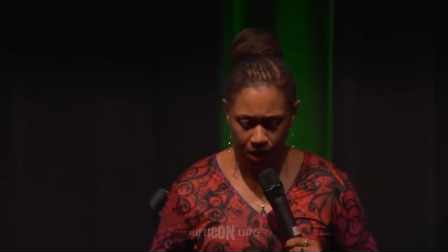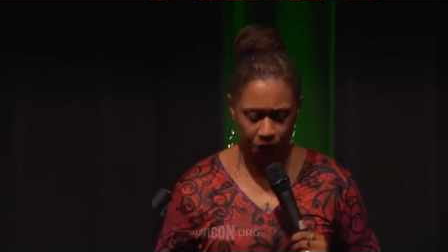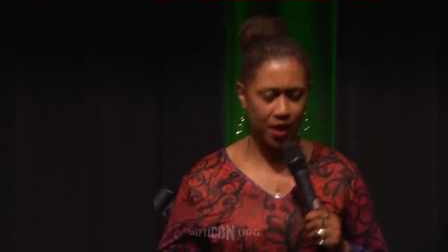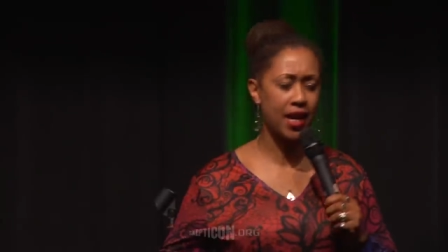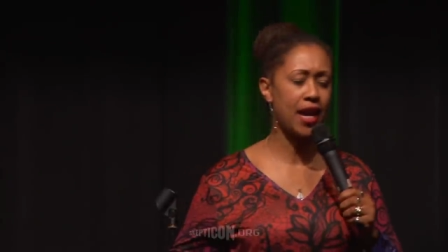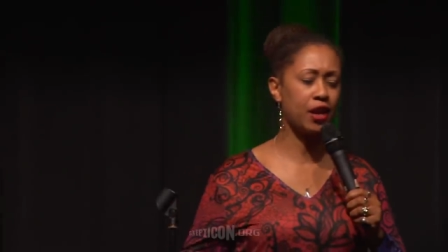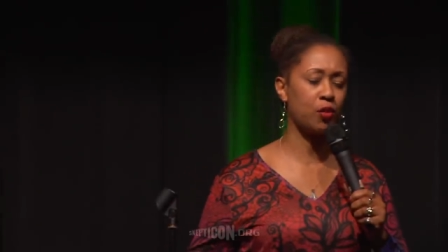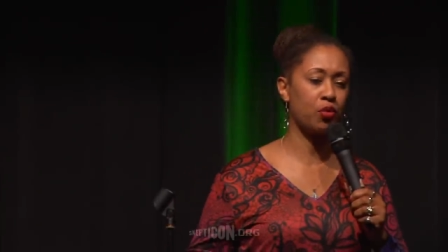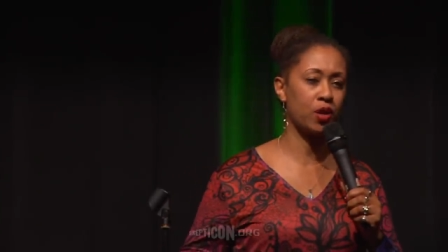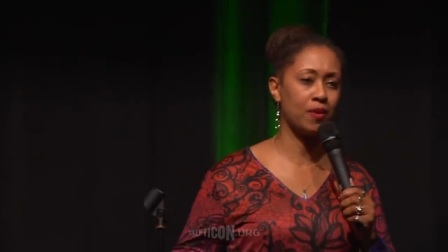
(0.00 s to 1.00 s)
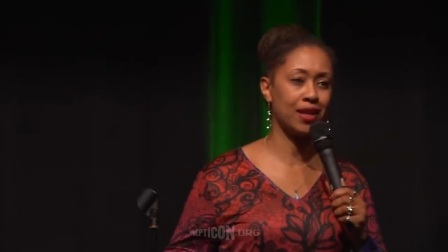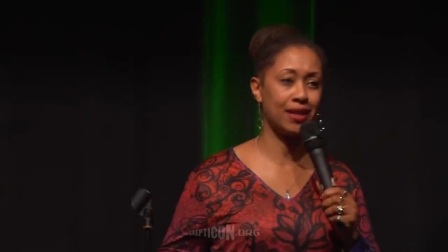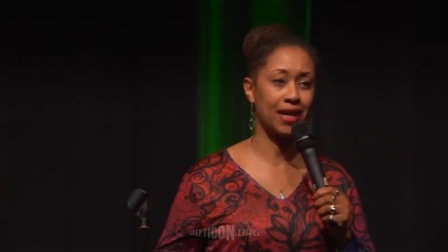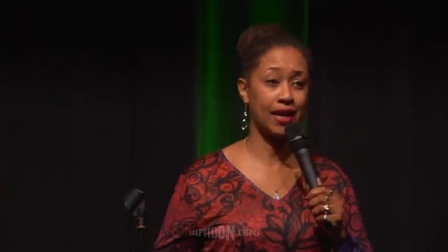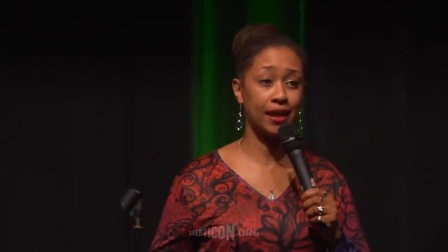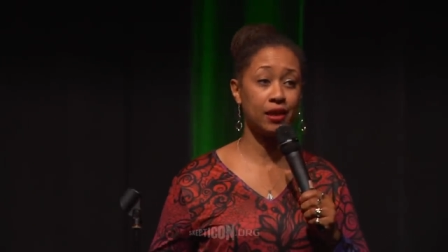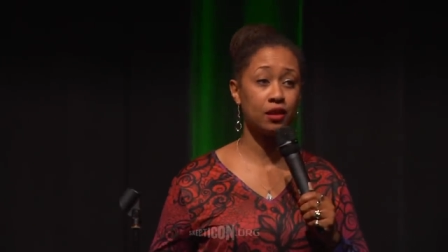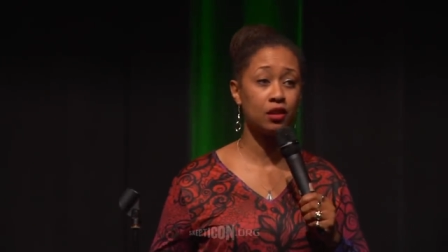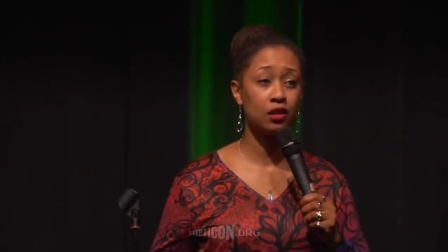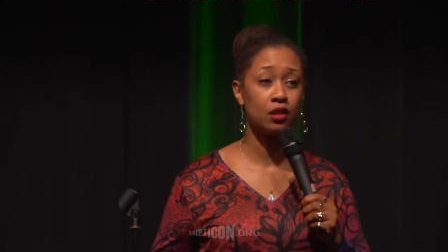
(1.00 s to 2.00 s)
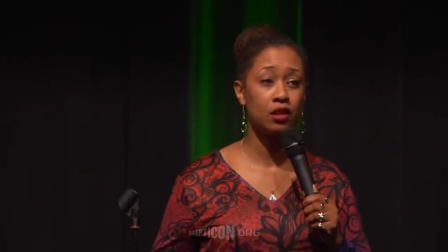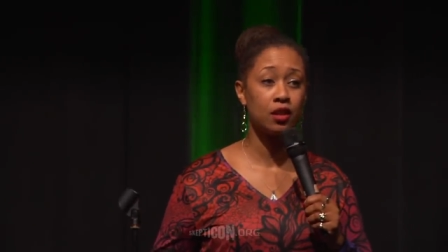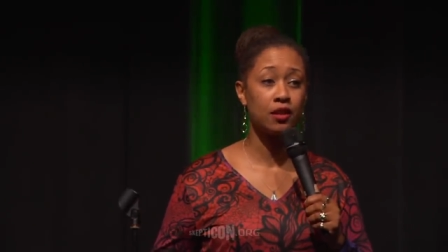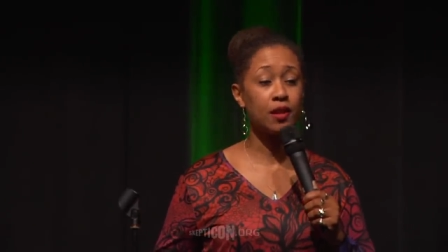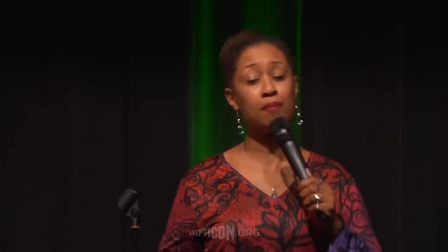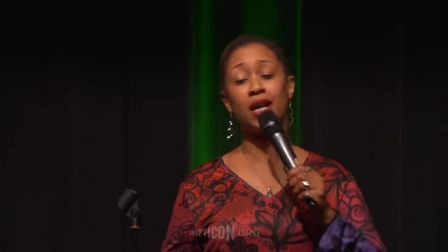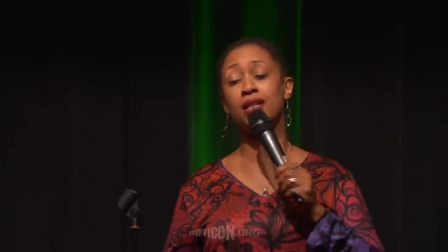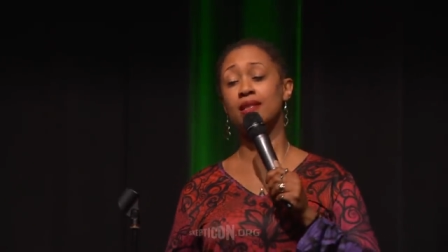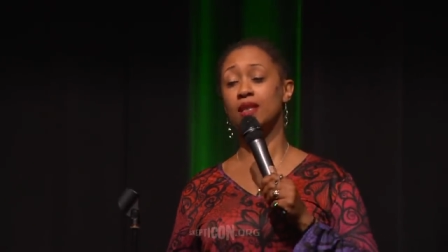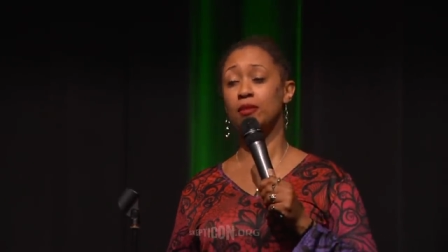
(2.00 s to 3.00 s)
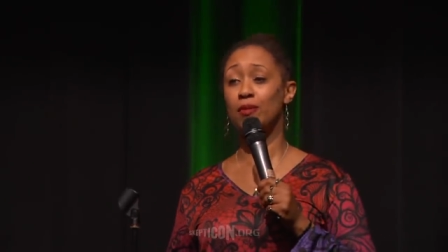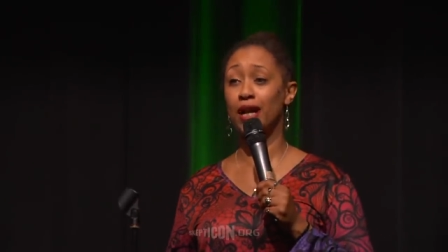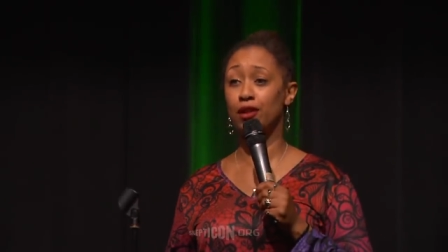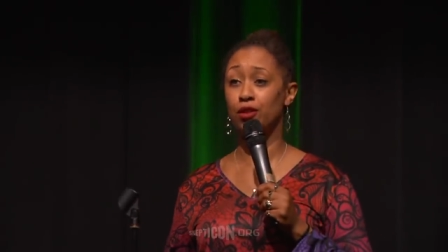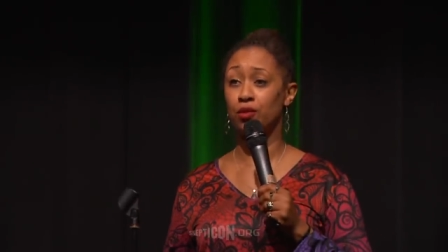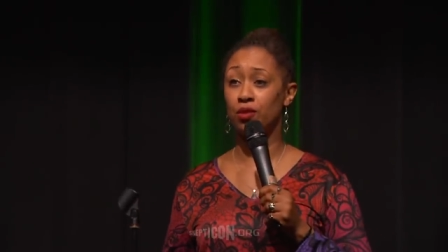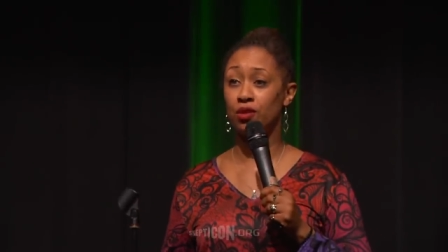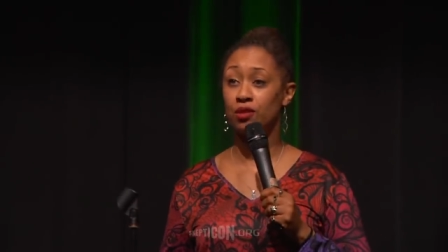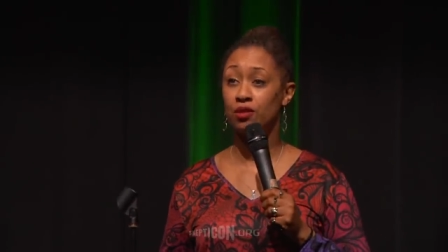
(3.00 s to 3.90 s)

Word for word: if I had an appointment at nine, they might see me by noon.